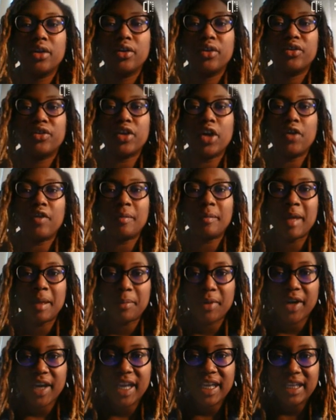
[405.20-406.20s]
So
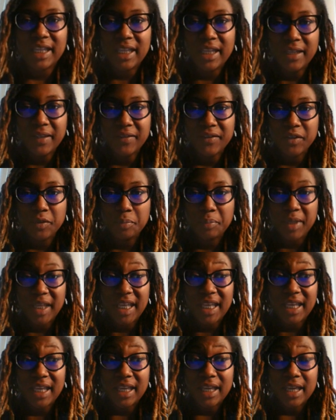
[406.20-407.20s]
remember, it needs to
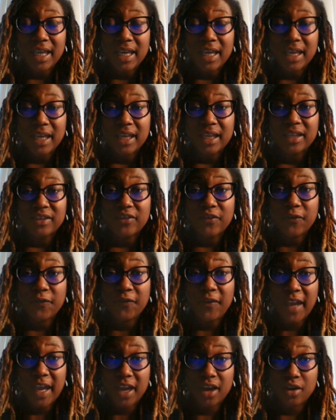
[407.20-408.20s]
be
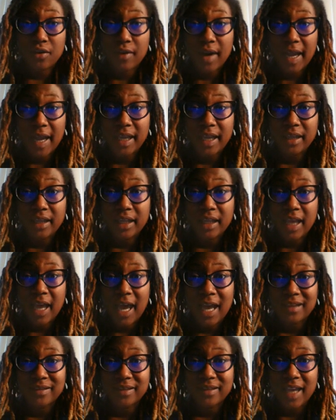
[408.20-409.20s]
fair, right? It
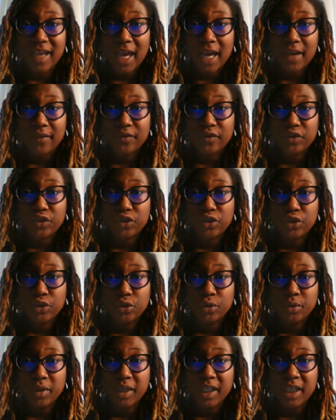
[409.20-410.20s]
has to have 2
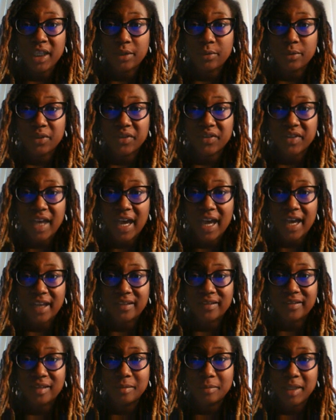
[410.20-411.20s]
equal sides to
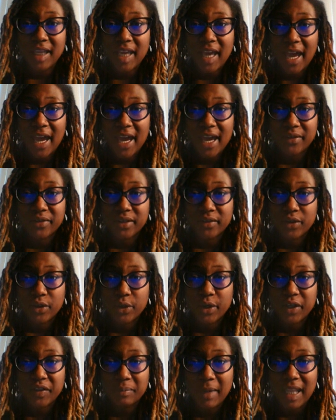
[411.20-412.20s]
be halves. And of
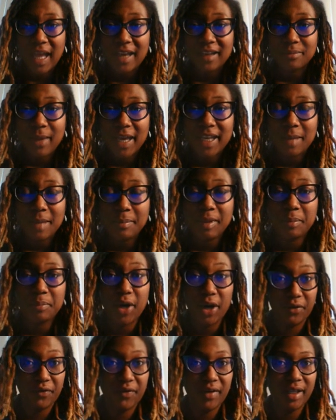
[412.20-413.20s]
course, my lines might not
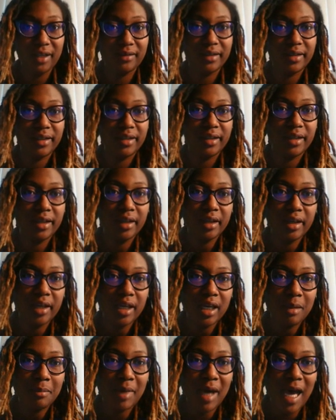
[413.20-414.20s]
be perfect,
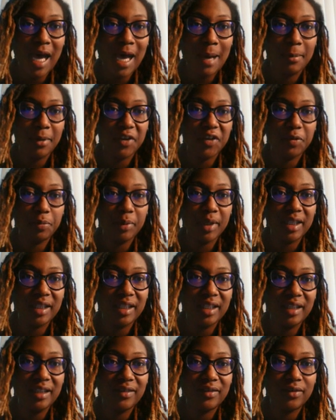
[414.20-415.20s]
but I'm going to
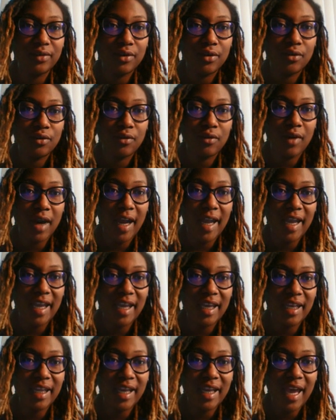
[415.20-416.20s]
split these right
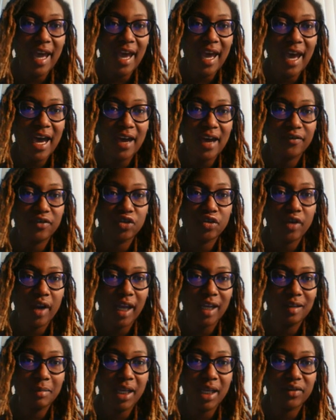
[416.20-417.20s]
in half, trying to
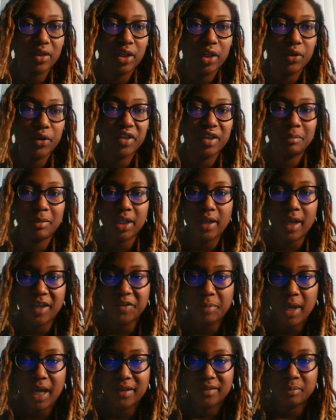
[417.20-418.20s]
be as close to the middle
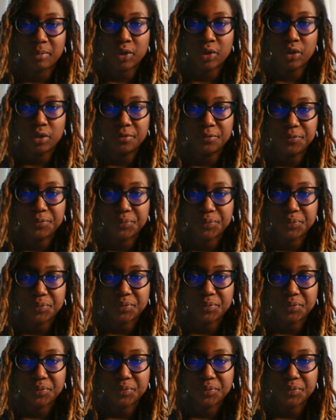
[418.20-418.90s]
as possible.